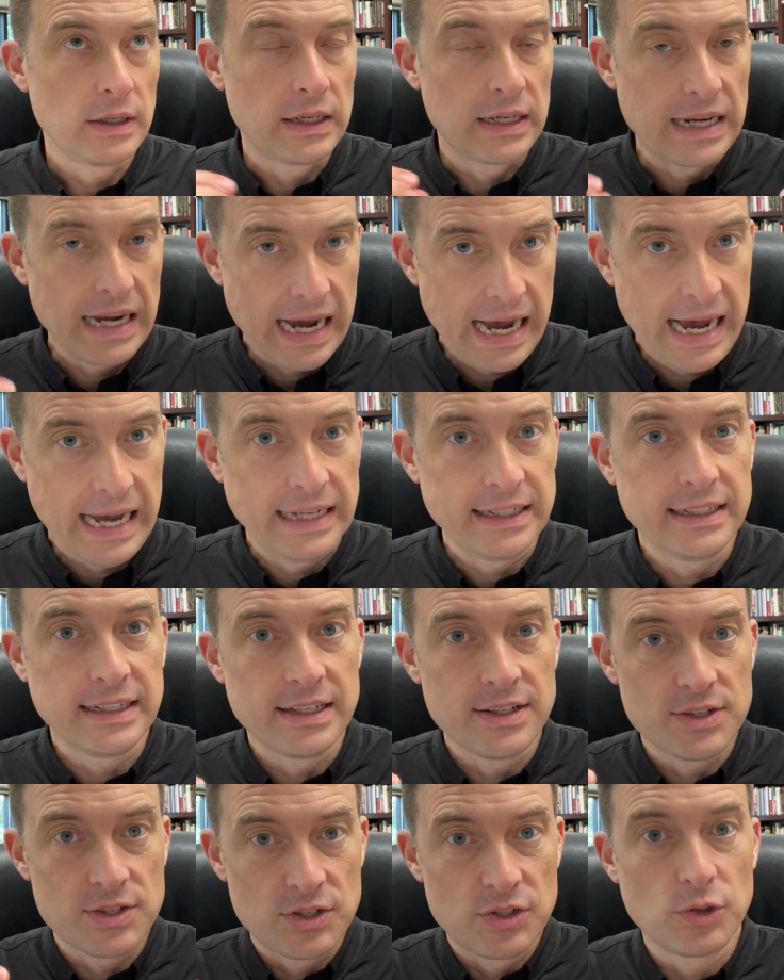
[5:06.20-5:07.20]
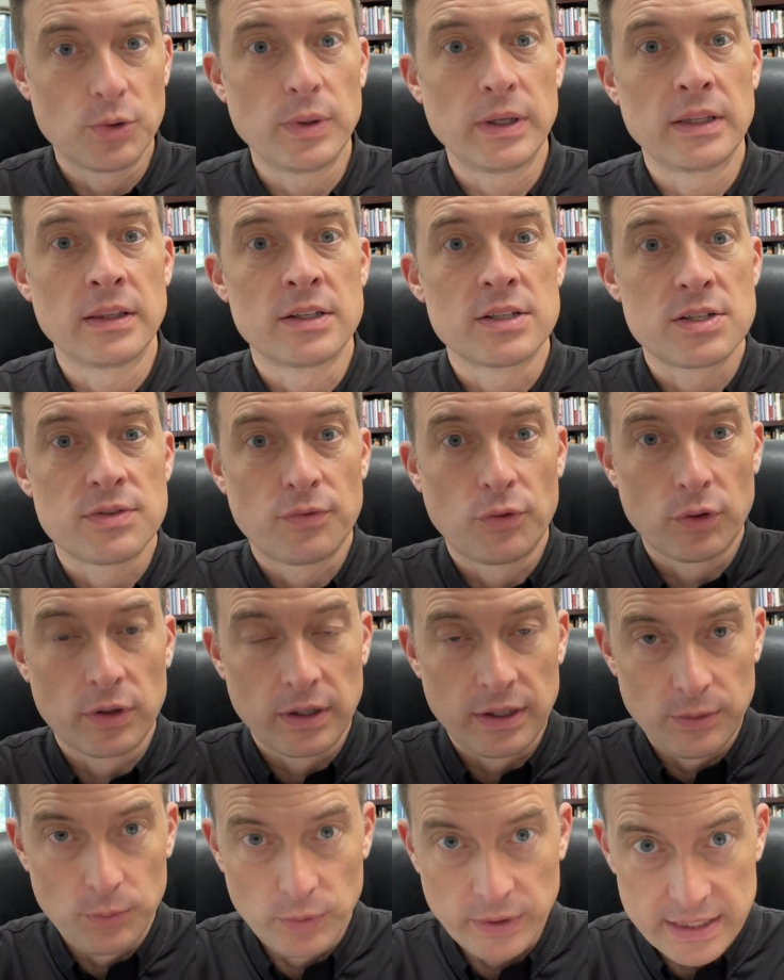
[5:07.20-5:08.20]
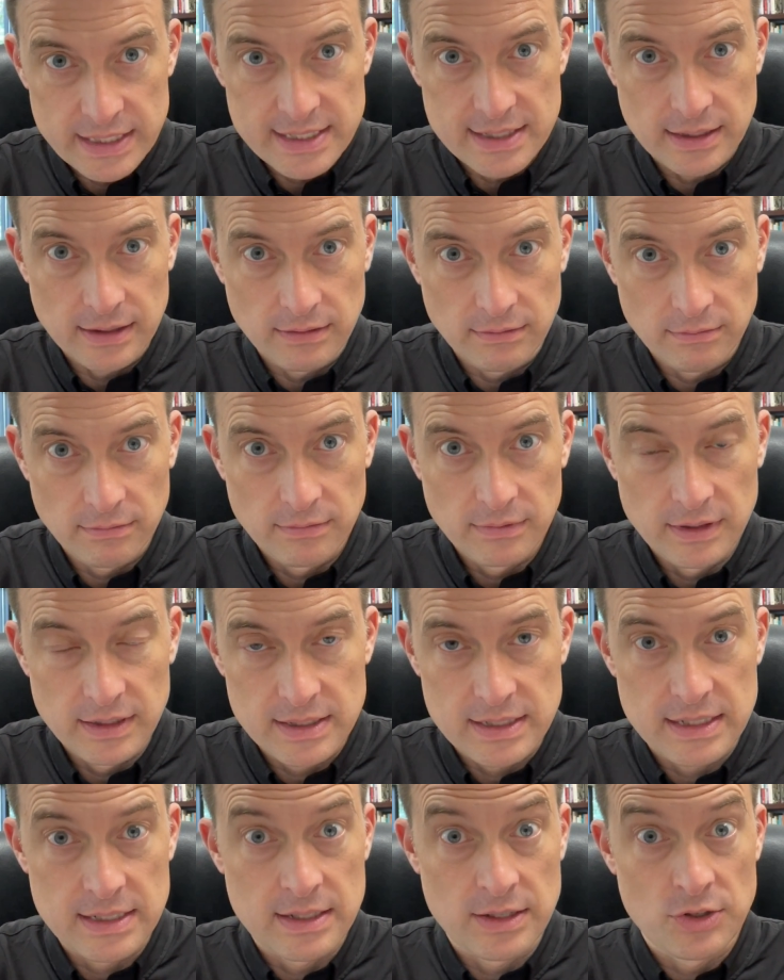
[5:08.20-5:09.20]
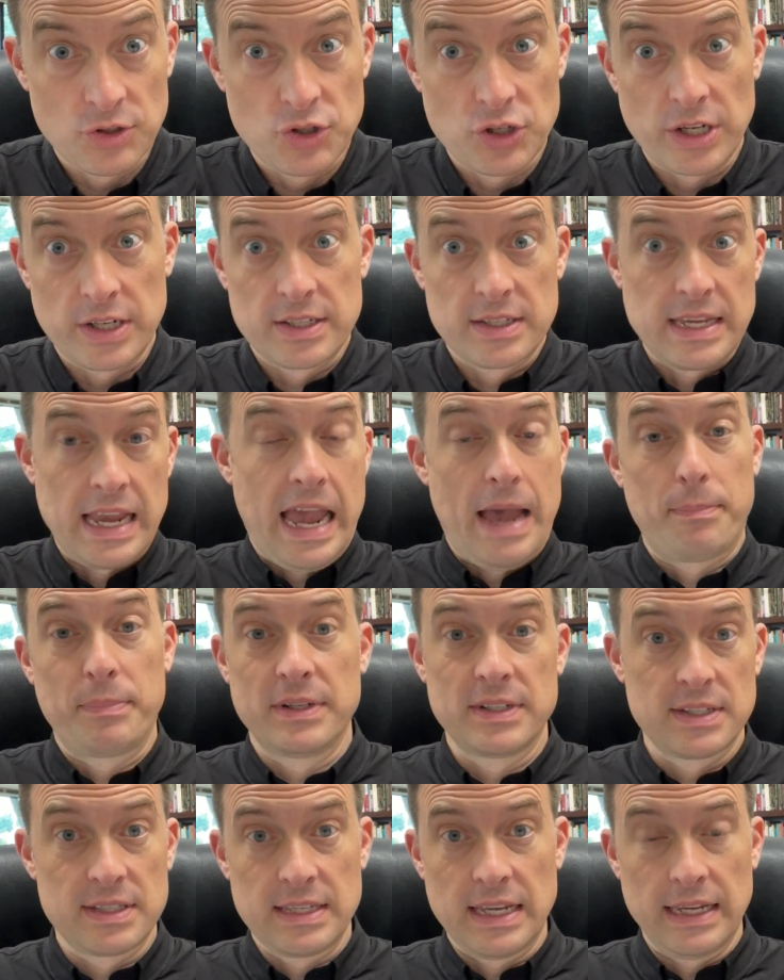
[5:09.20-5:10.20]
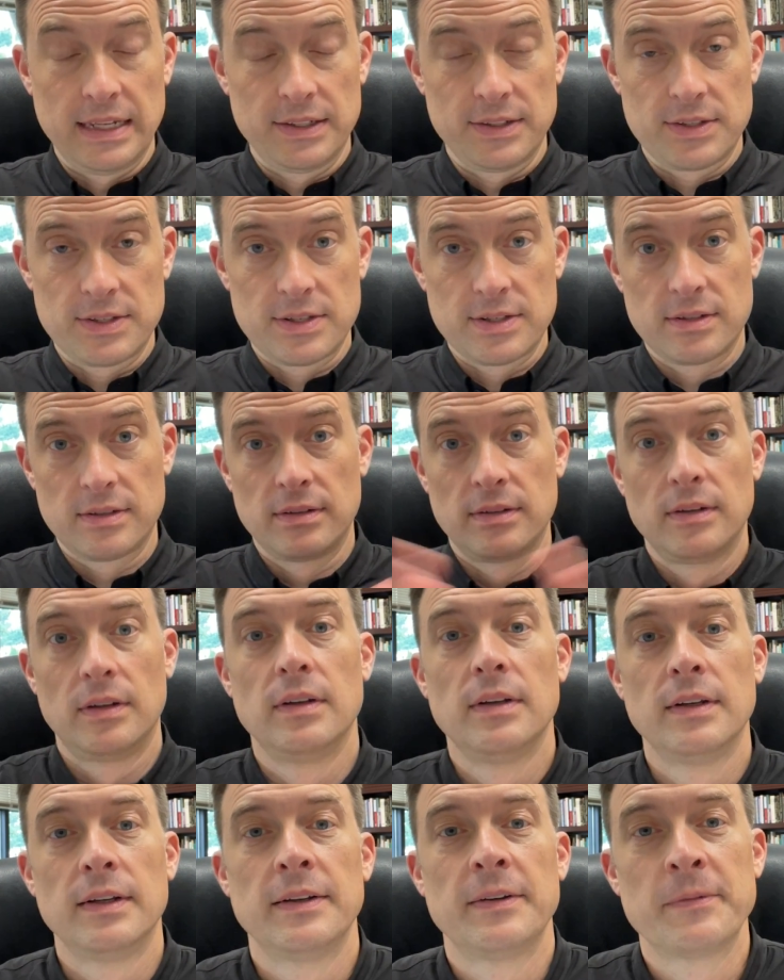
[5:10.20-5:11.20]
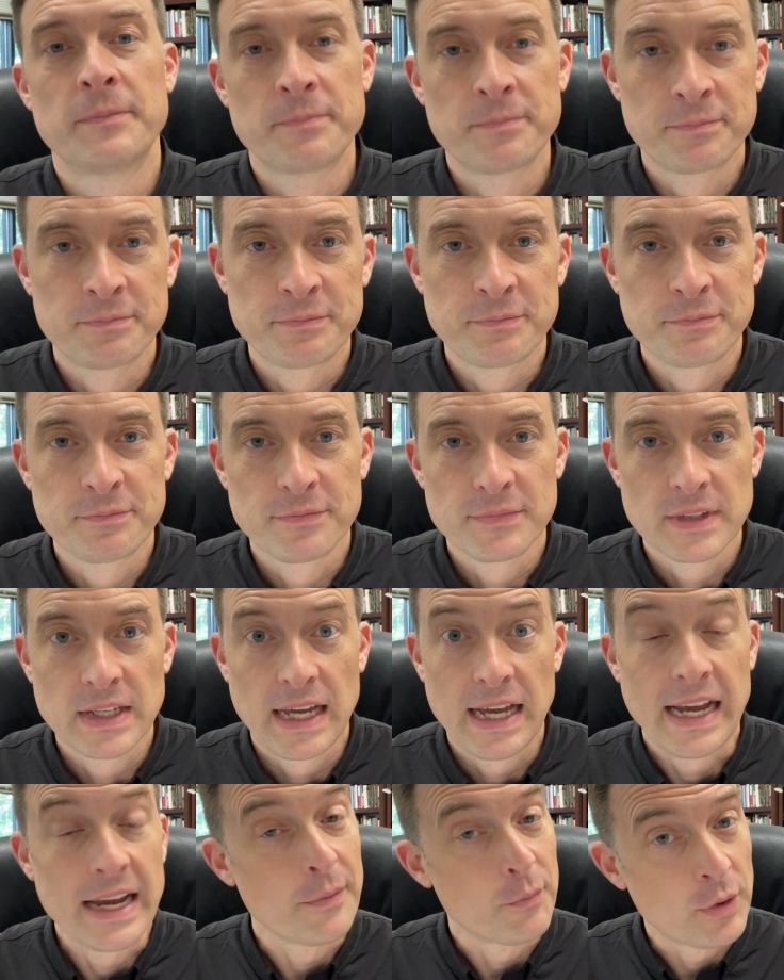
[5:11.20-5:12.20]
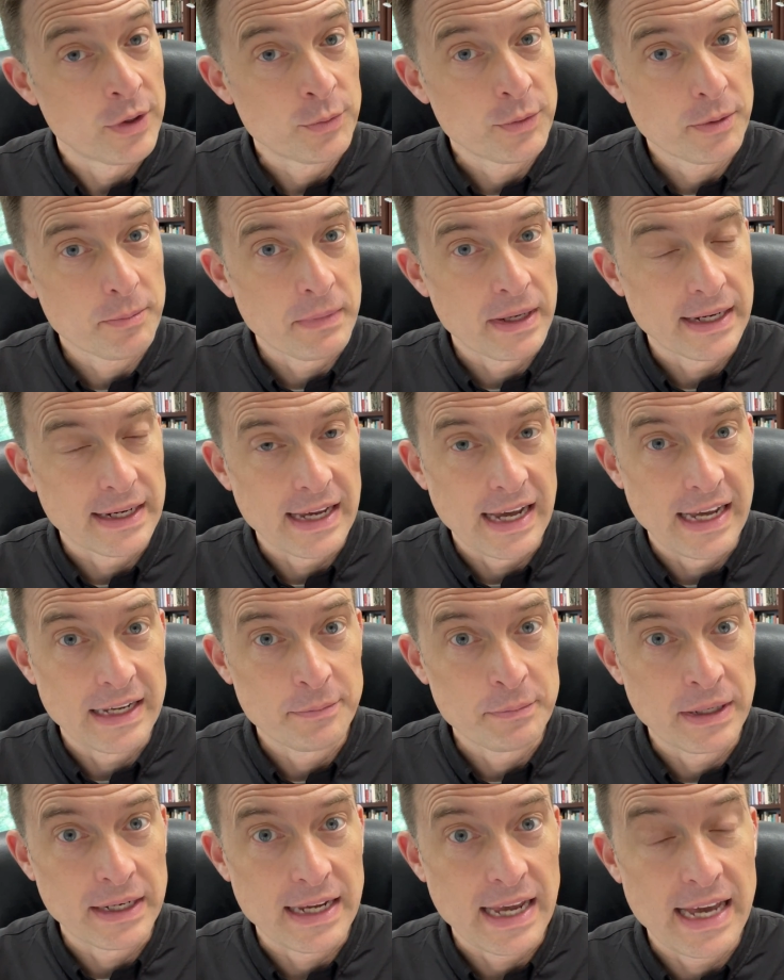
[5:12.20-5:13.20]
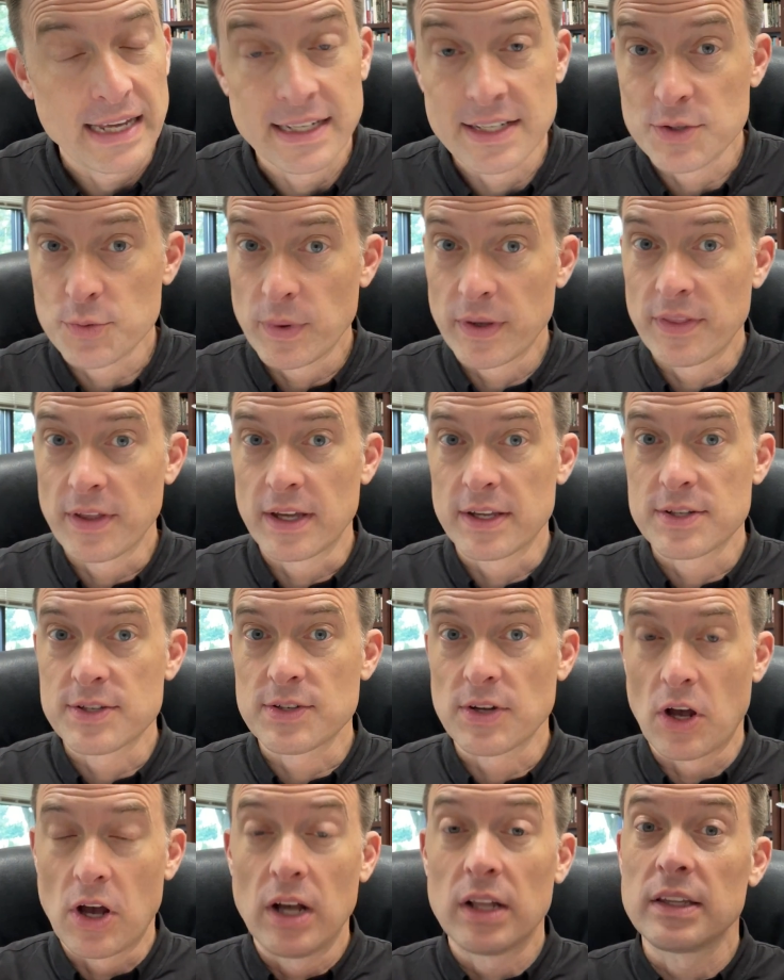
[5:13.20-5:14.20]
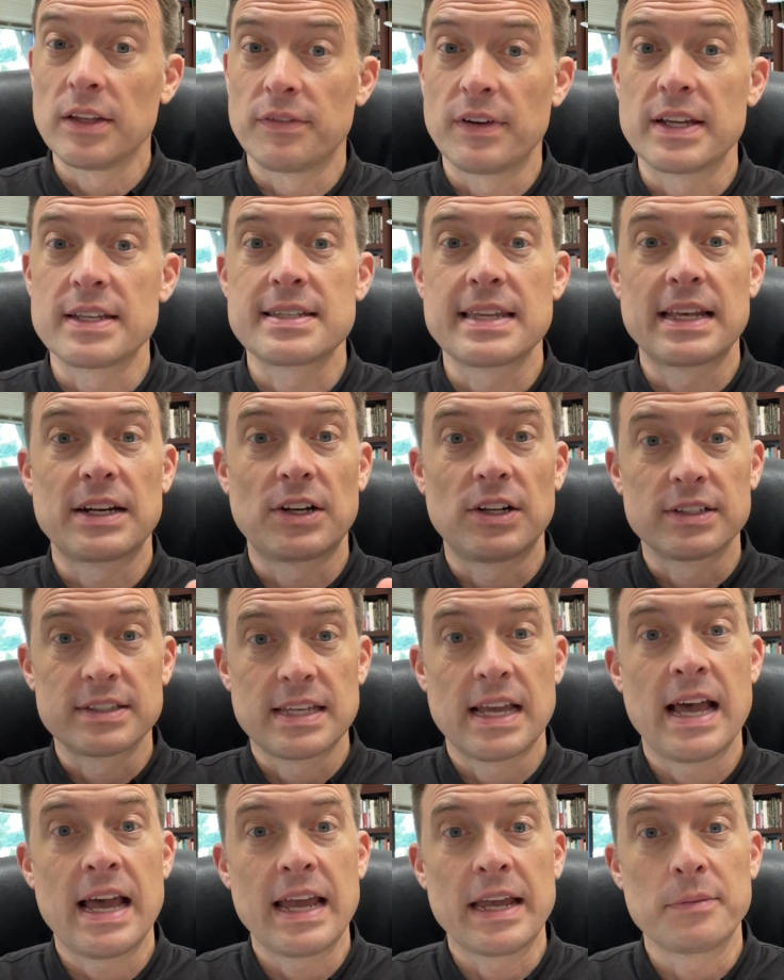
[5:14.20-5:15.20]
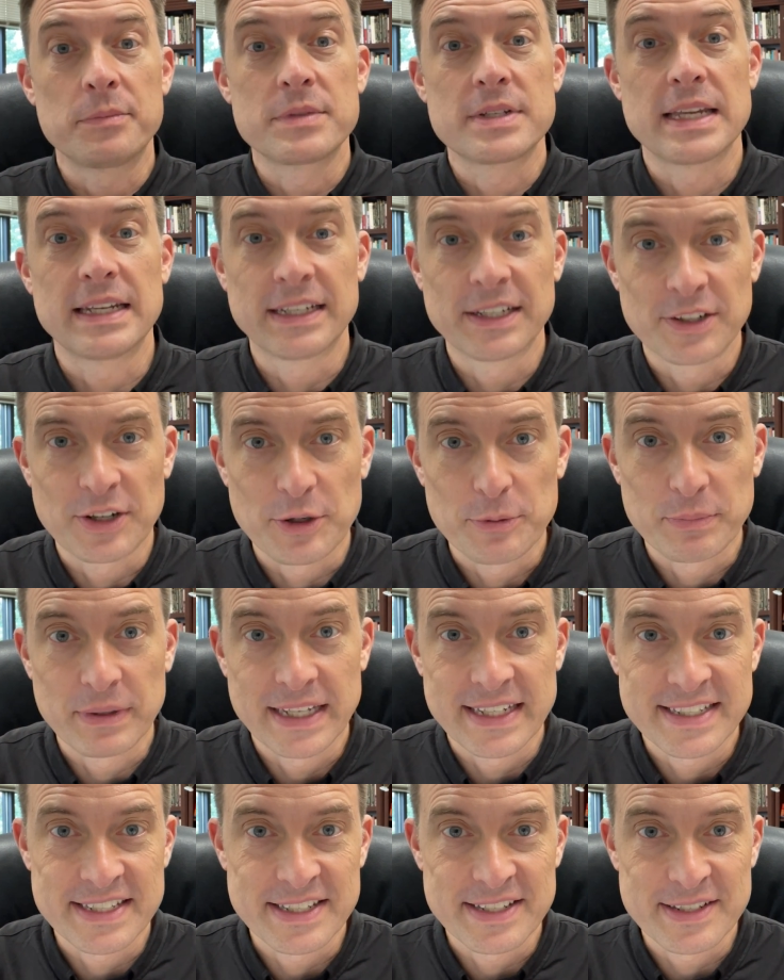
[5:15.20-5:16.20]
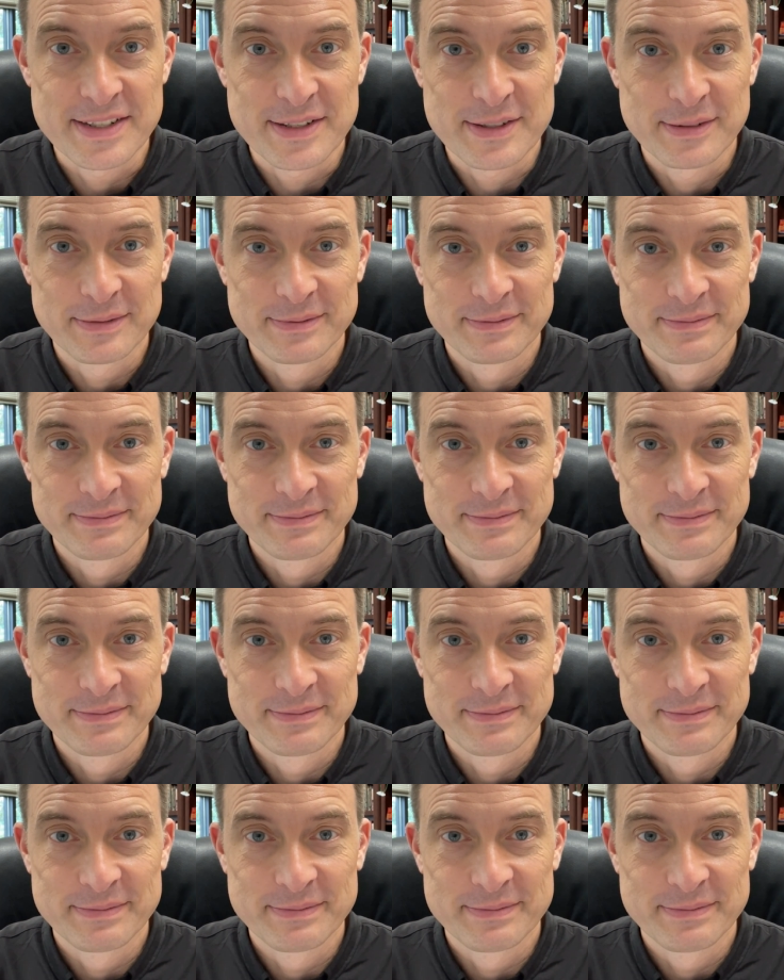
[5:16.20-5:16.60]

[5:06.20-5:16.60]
God is doing this for a reason. This isn't just happenstance. I am one with my God. My God is with us, all of us, at all times and in all places.